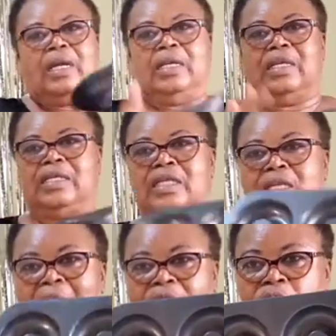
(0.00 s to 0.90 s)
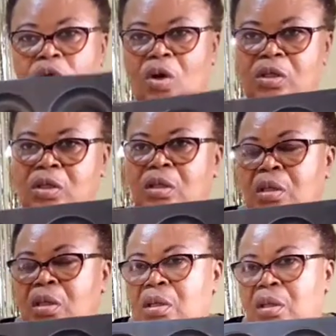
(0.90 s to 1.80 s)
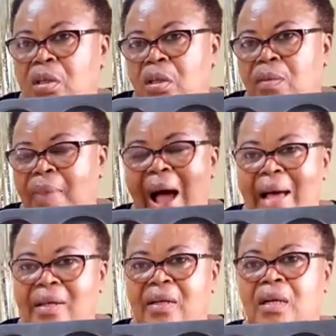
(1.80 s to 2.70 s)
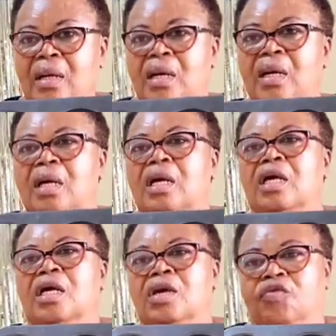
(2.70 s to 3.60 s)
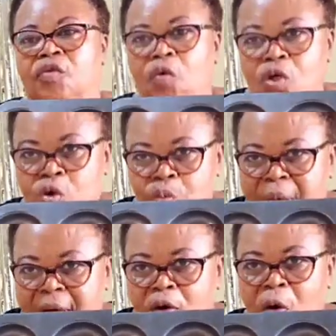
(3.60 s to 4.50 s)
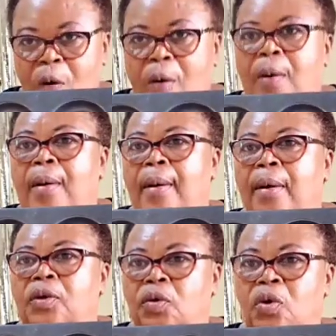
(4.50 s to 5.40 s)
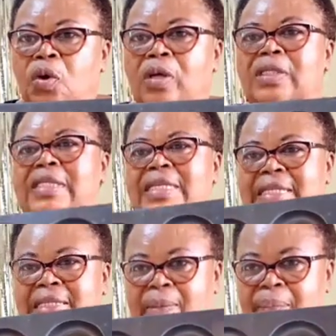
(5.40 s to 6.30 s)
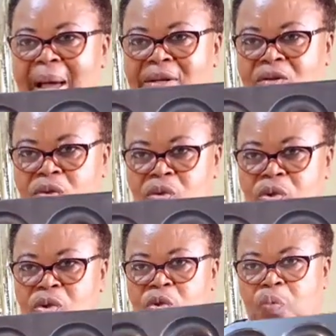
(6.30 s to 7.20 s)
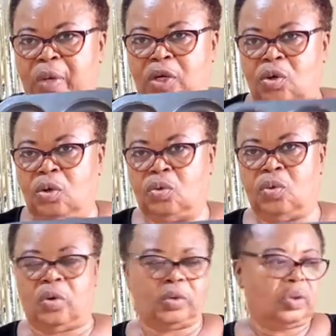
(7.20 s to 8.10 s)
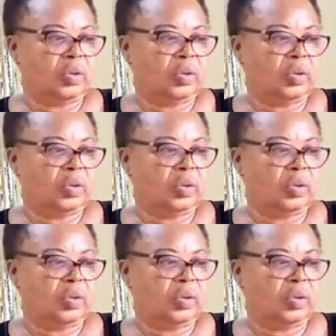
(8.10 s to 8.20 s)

This is our donut pan. If you want to bake your donut, this is the pan you use to bake your donut.